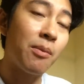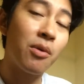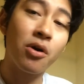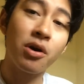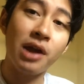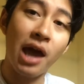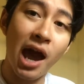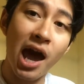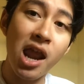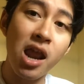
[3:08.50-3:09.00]
I'm
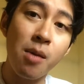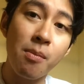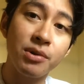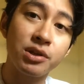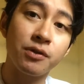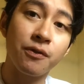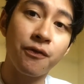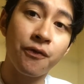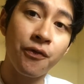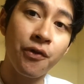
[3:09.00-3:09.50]
not going to add
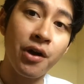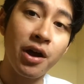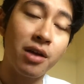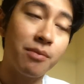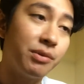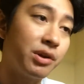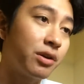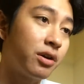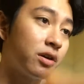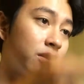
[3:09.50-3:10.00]
them as a
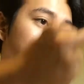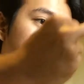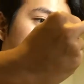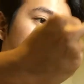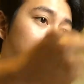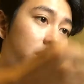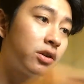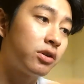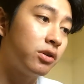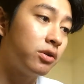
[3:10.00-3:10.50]
friend because
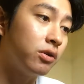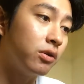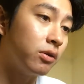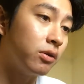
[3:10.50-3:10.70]
fuck